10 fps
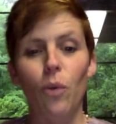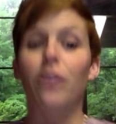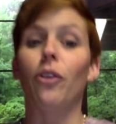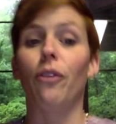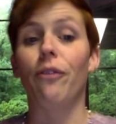
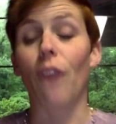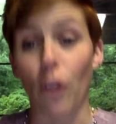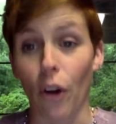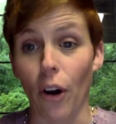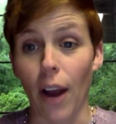forward a little
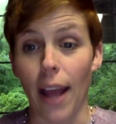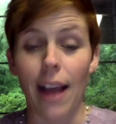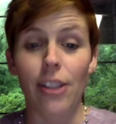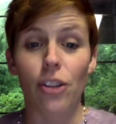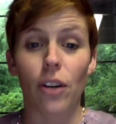further, and
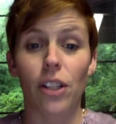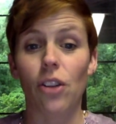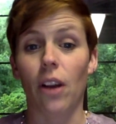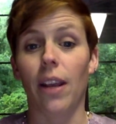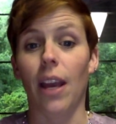I started
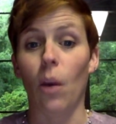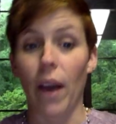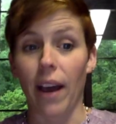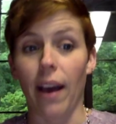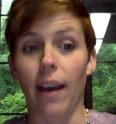studying
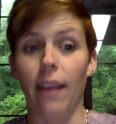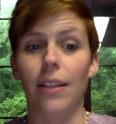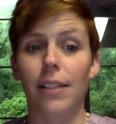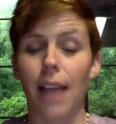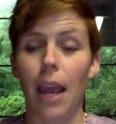Wicca in
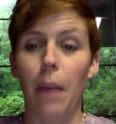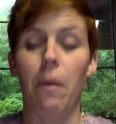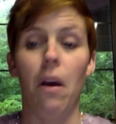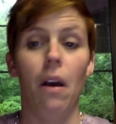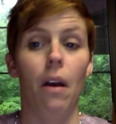the
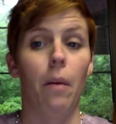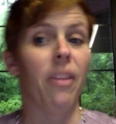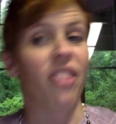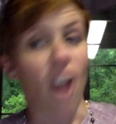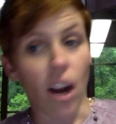same
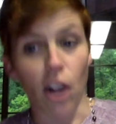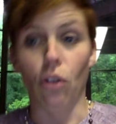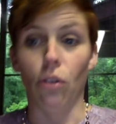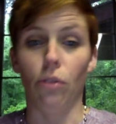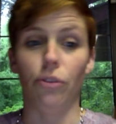
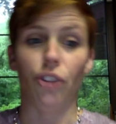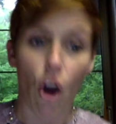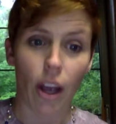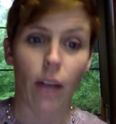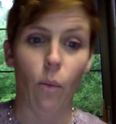methodical,
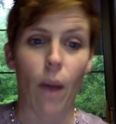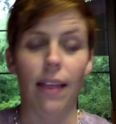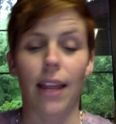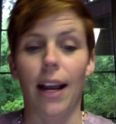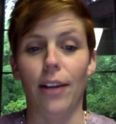dogged
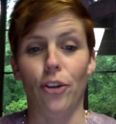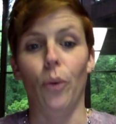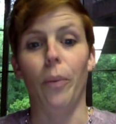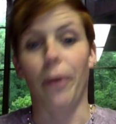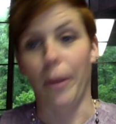way that I
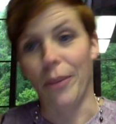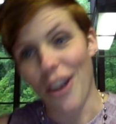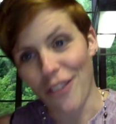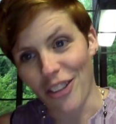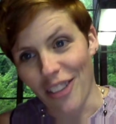do pretty much
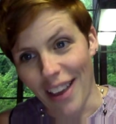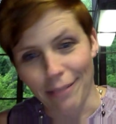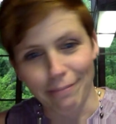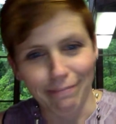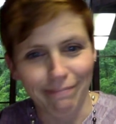everything.
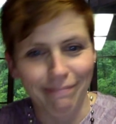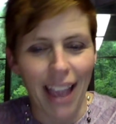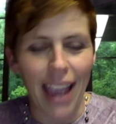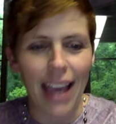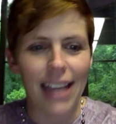
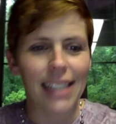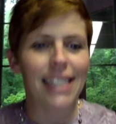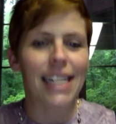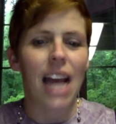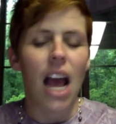
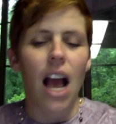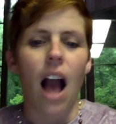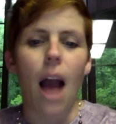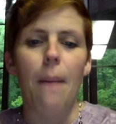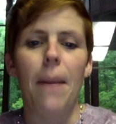And
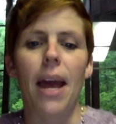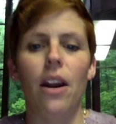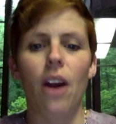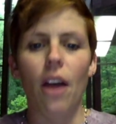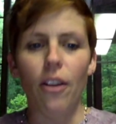I met
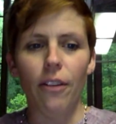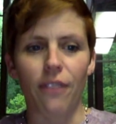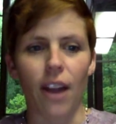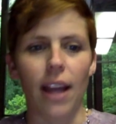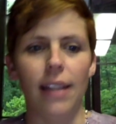another
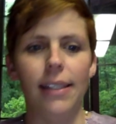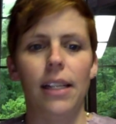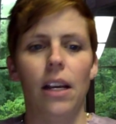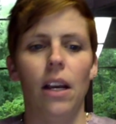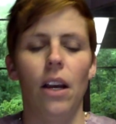friend
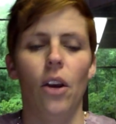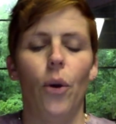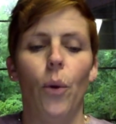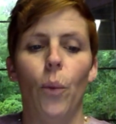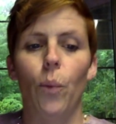
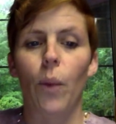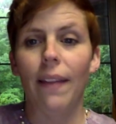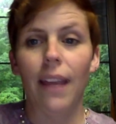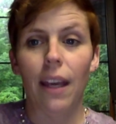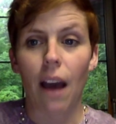who
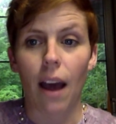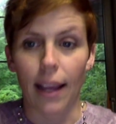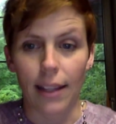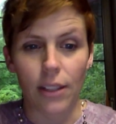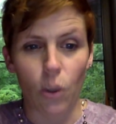really
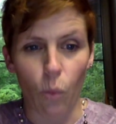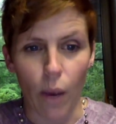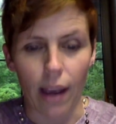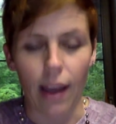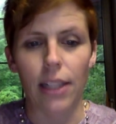got into
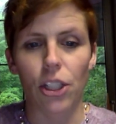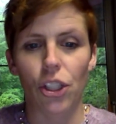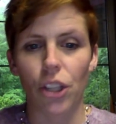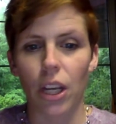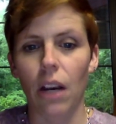Wicca, and
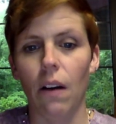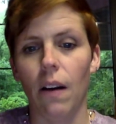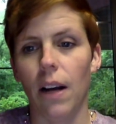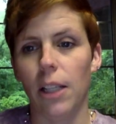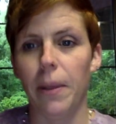she,
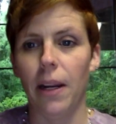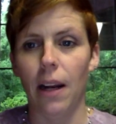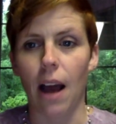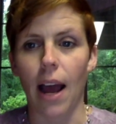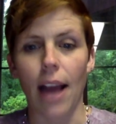her husband,
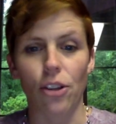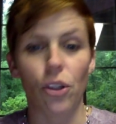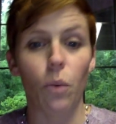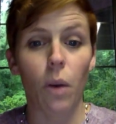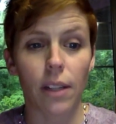and I
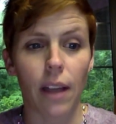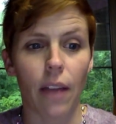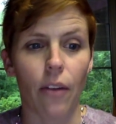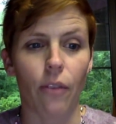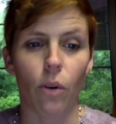actually worked
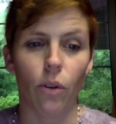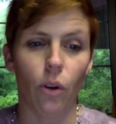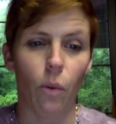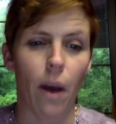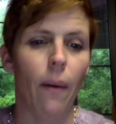together for a
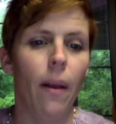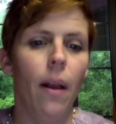little while.